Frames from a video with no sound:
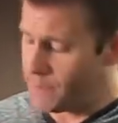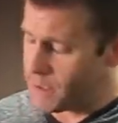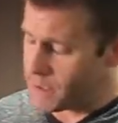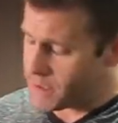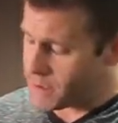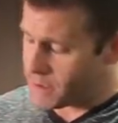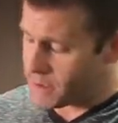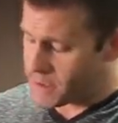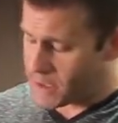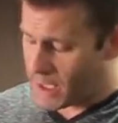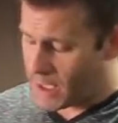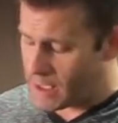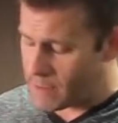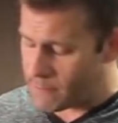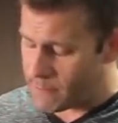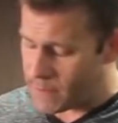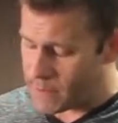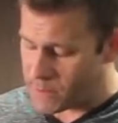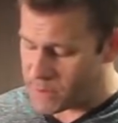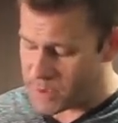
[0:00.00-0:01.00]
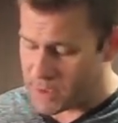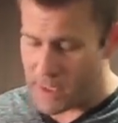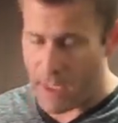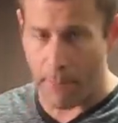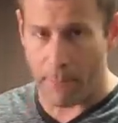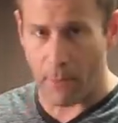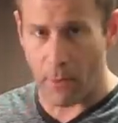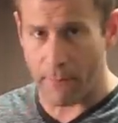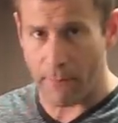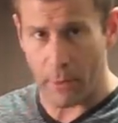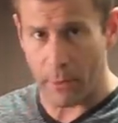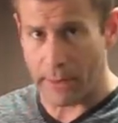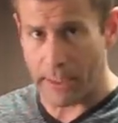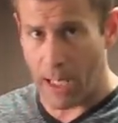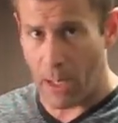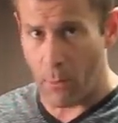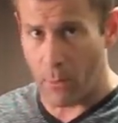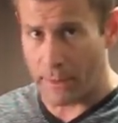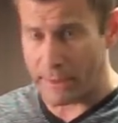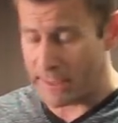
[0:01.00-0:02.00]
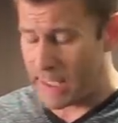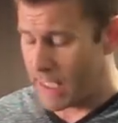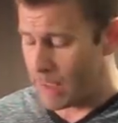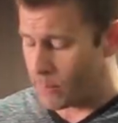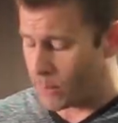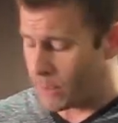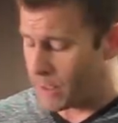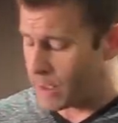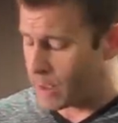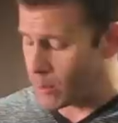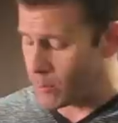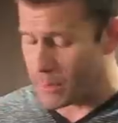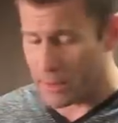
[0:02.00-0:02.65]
This is the type, here's the number. I've only got one camera here,